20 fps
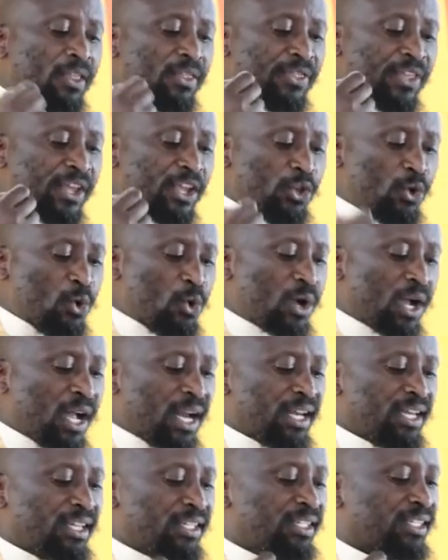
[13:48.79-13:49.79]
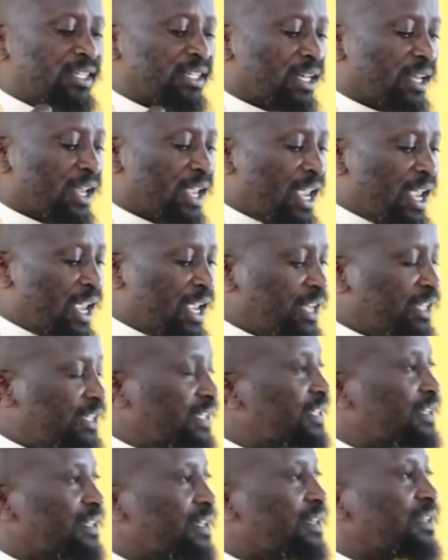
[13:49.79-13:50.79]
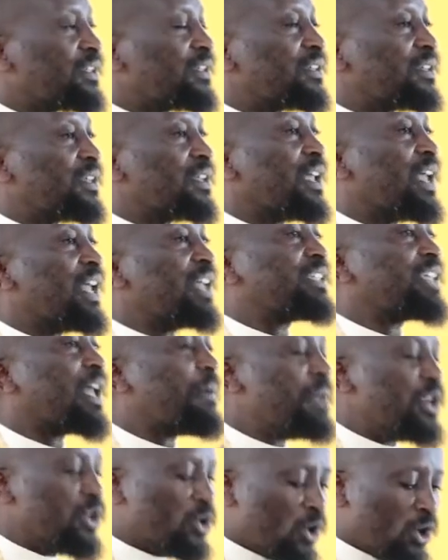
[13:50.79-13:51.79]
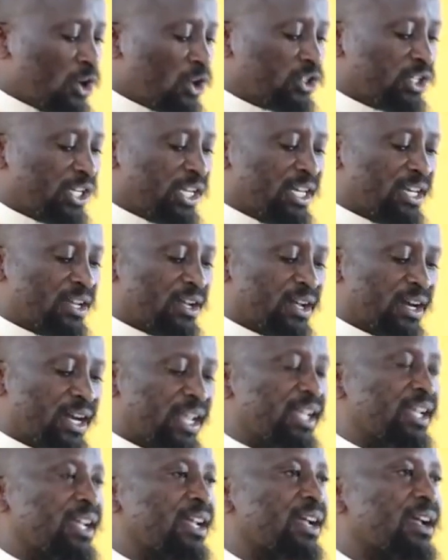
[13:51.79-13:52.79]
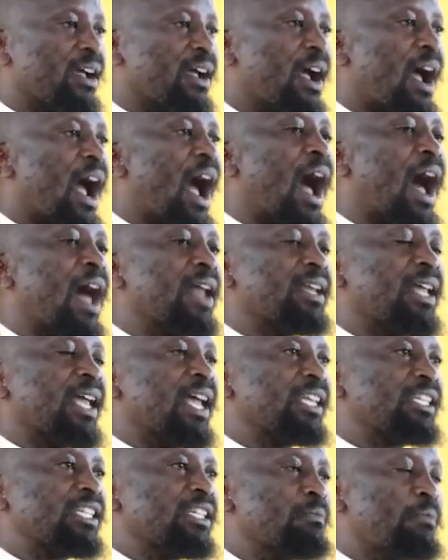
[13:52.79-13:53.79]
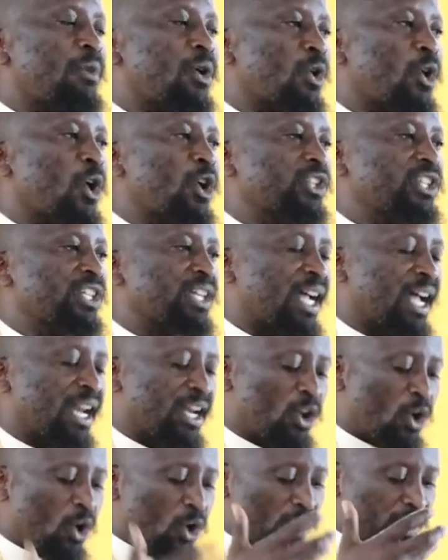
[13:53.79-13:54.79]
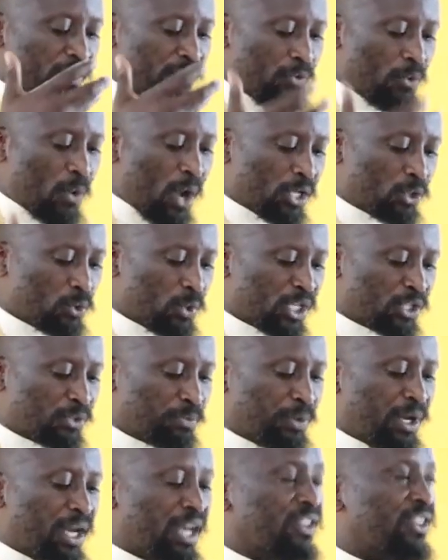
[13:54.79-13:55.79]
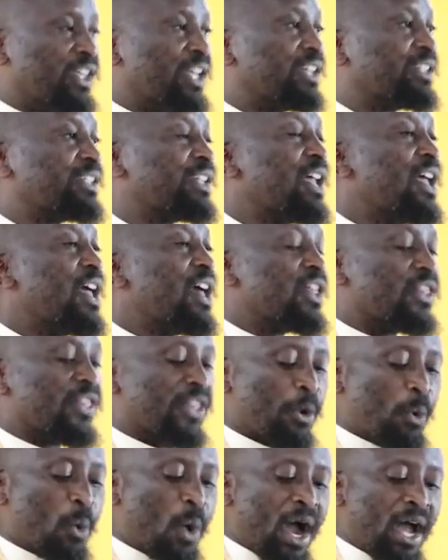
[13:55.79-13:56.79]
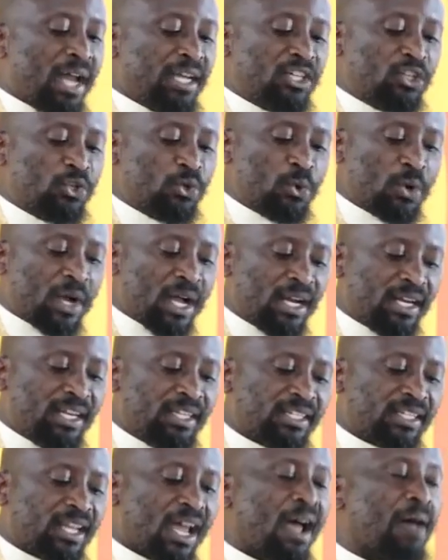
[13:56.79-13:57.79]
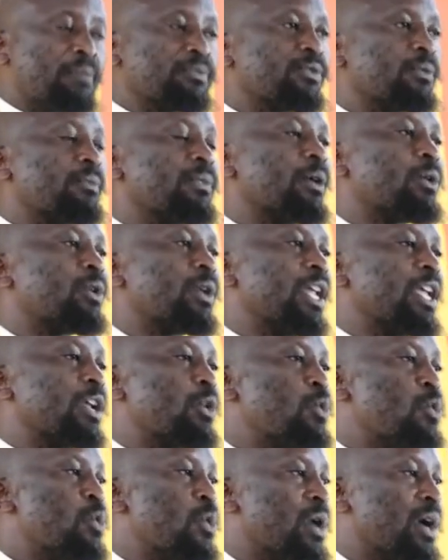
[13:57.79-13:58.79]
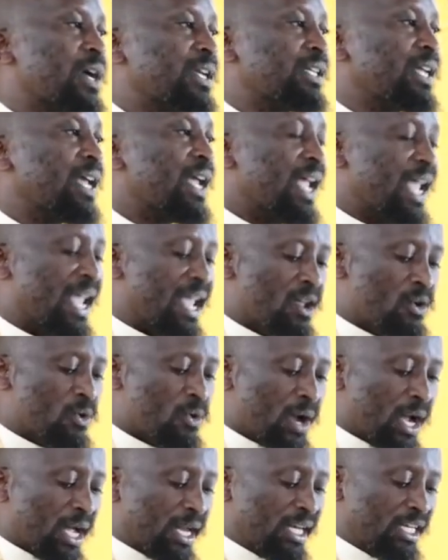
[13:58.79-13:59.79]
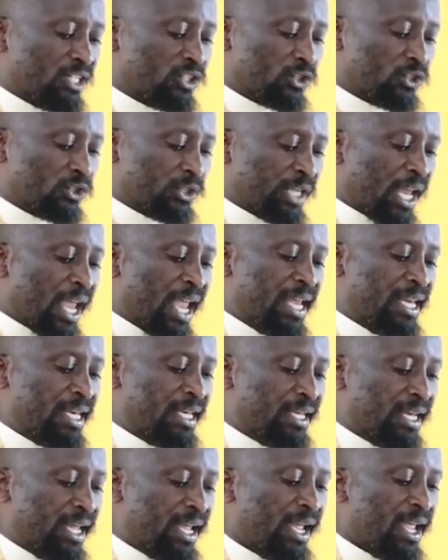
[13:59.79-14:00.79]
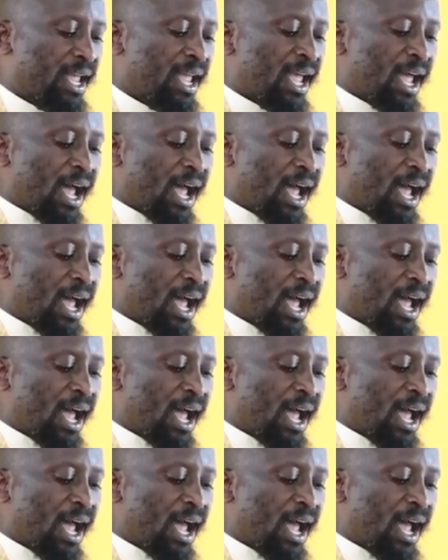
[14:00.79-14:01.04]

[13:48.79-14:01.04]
The Eucharist is a terminology in Greek, and etymologically, or if you are to explain this, the word Eucharist comes from the Greek word eucharistein,